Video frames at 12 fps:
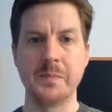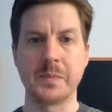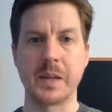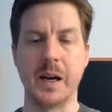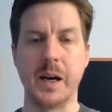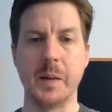
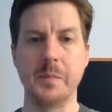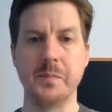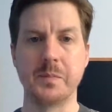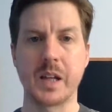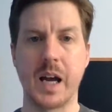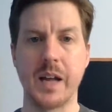
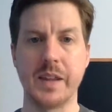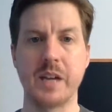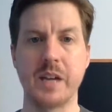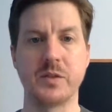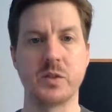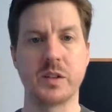And
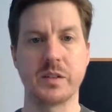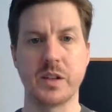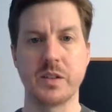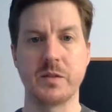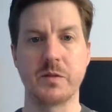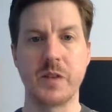therefore
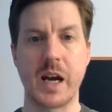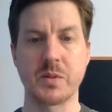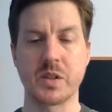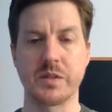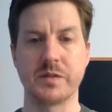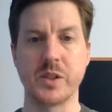you're able
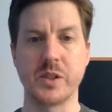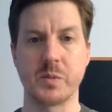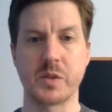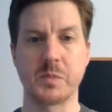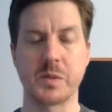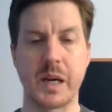to free up
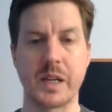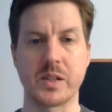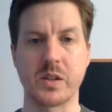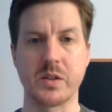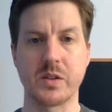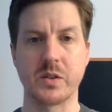some
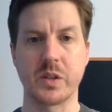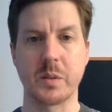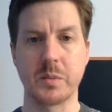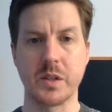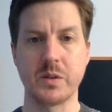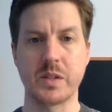space on your
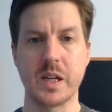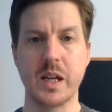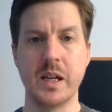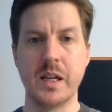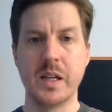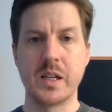
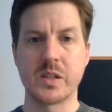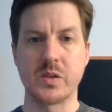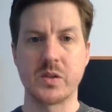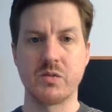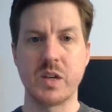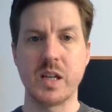computer. So
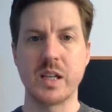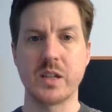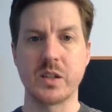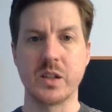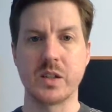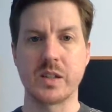it's really
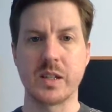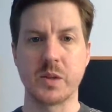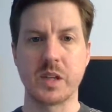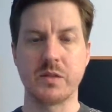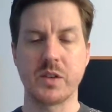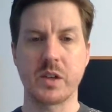good. It will
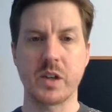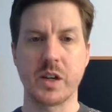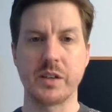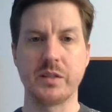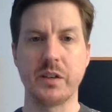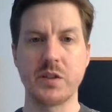give you
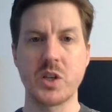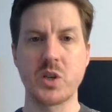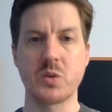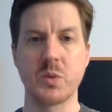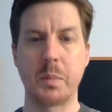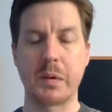kind of a
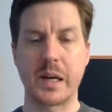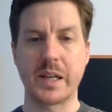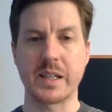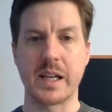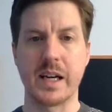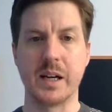visual
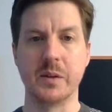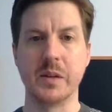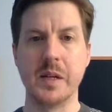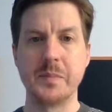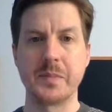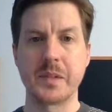breakdown
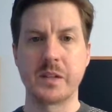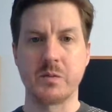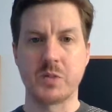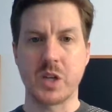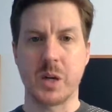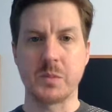
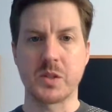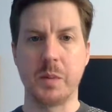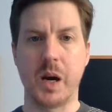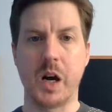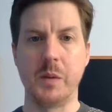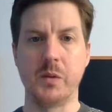from top to
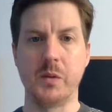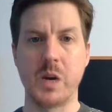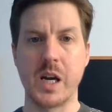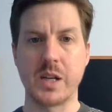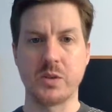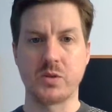bottom of
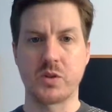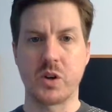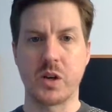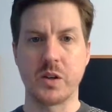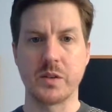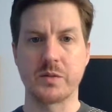where your
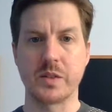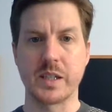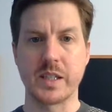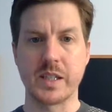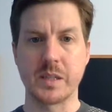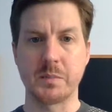drive
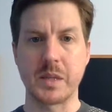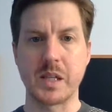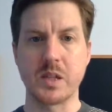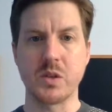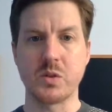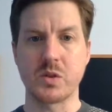is
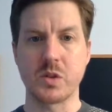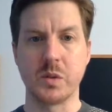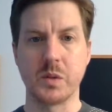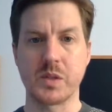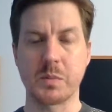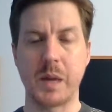being used up
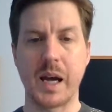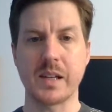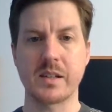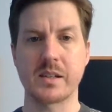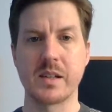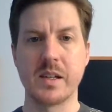with
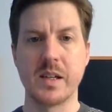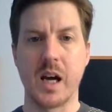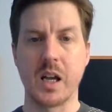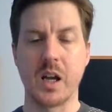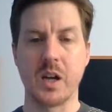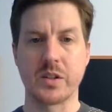space.
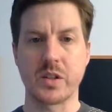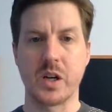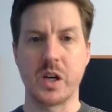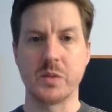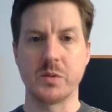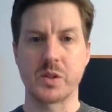A lot of the
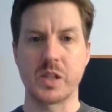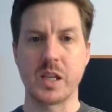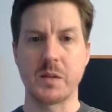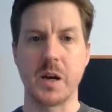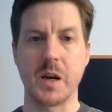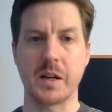time you'll
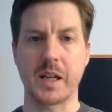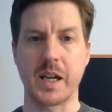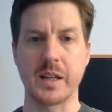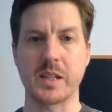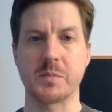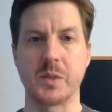see, well,
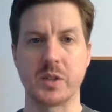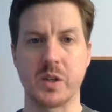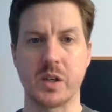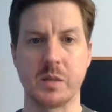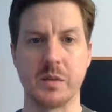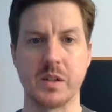okay, that's my
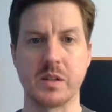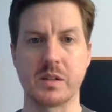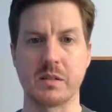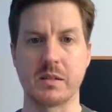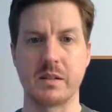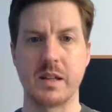
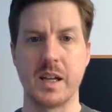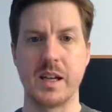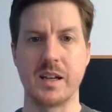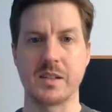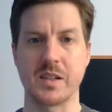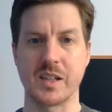documents.
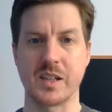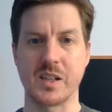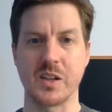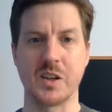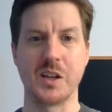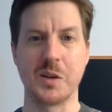I can
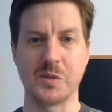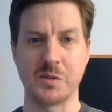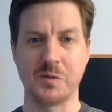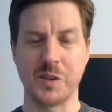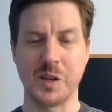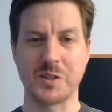see I've got loads
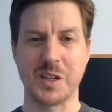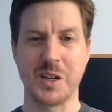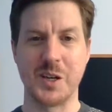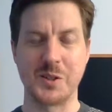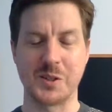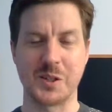of
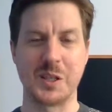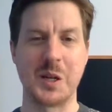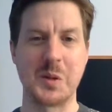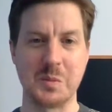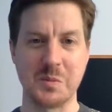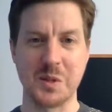photos, I've got
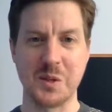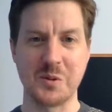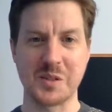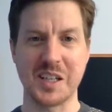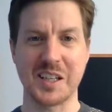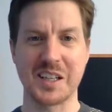loads of
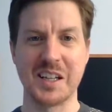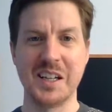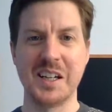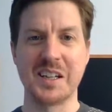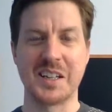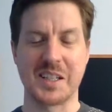music.
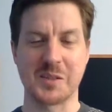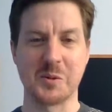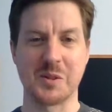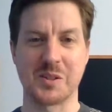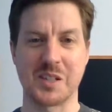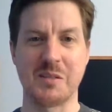That's all
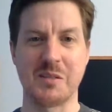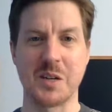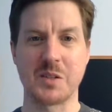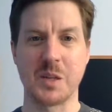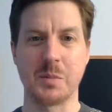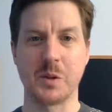the
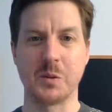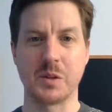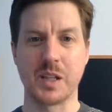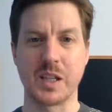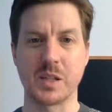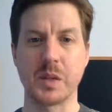stereotypical
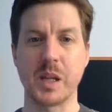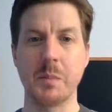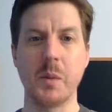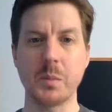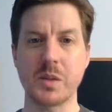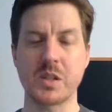things. But there
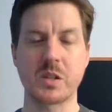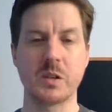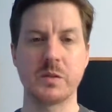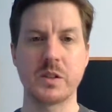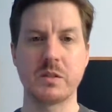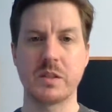might be
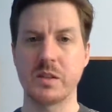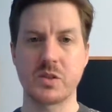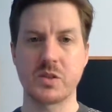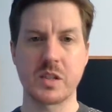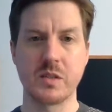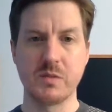stuff you
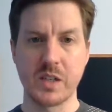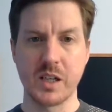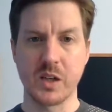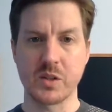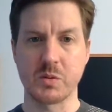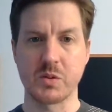just didn't
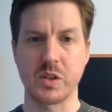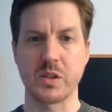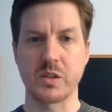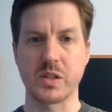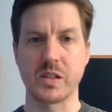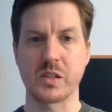realize was on
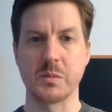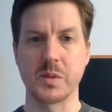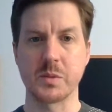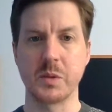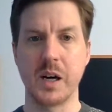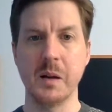your system
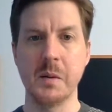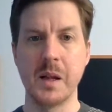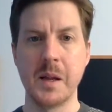as well.